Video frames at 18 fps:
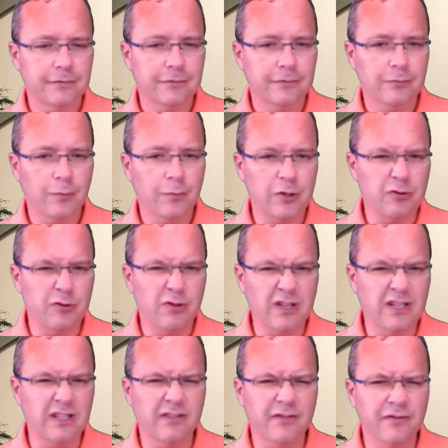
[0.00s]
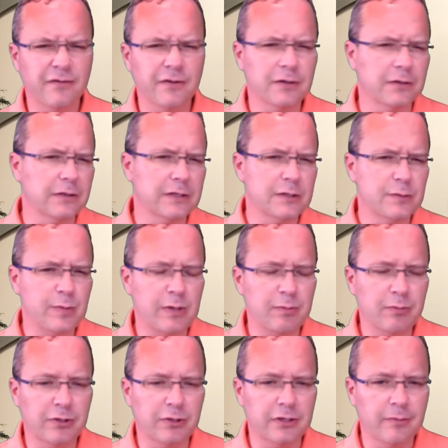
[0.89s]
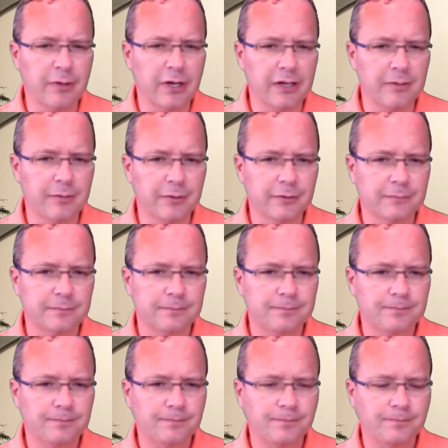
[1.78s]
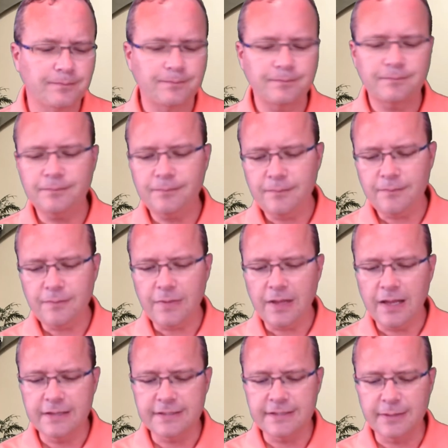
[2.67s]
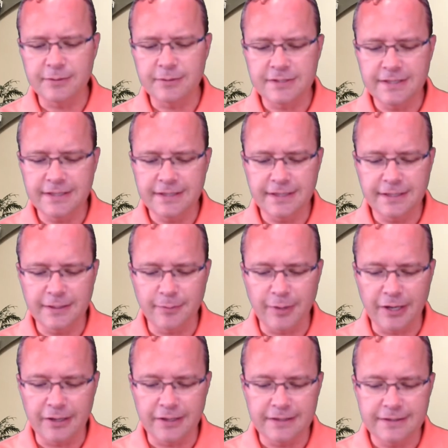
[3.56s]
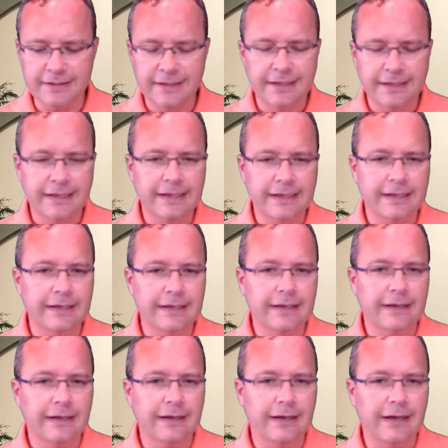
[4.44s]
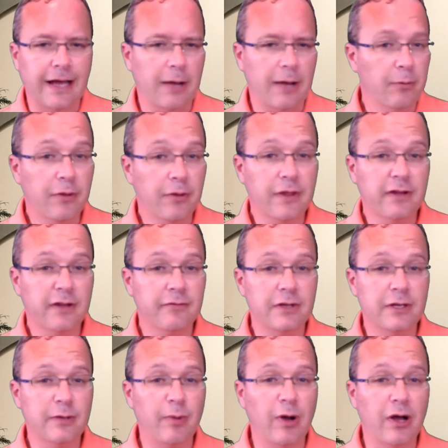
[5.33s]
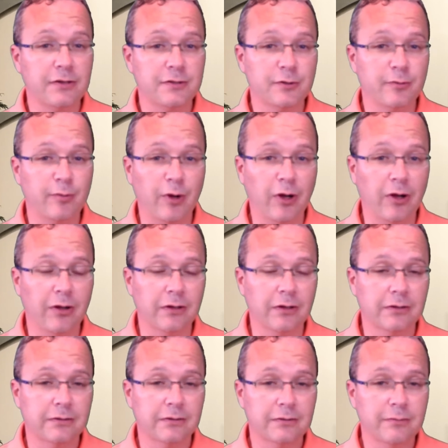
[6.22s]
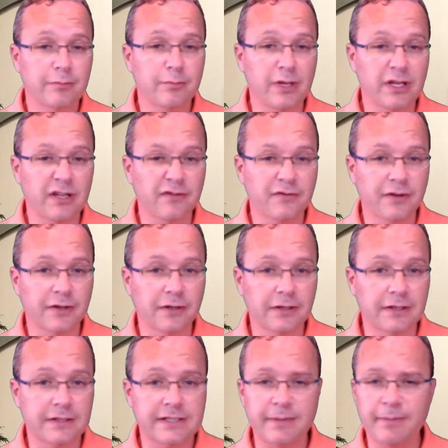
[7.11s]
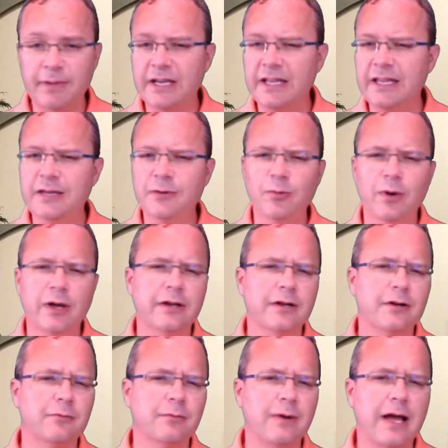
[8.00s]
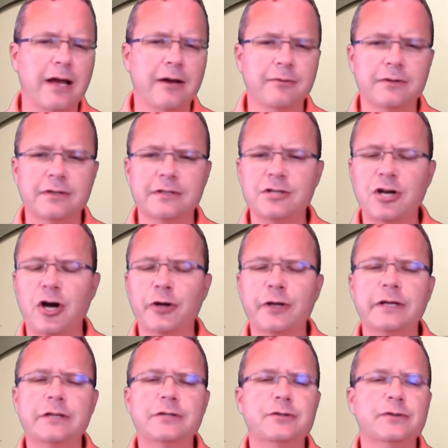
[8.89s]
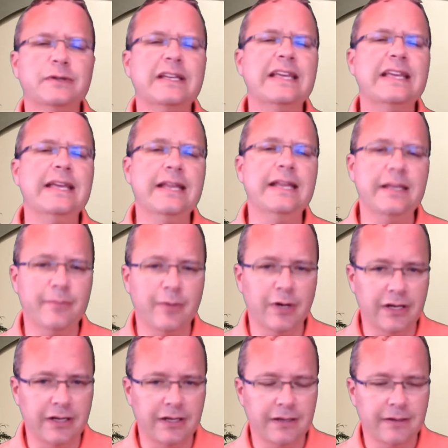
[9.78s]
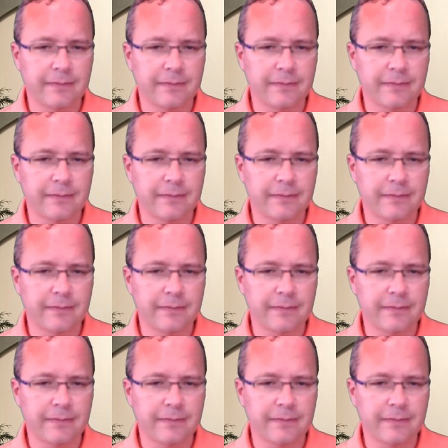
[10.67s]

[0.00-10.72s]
when you think of fearless people in the Bible? As I was thinking about it, I would think of the Apostle Paul being fearless. I mean, he went around talking to anybody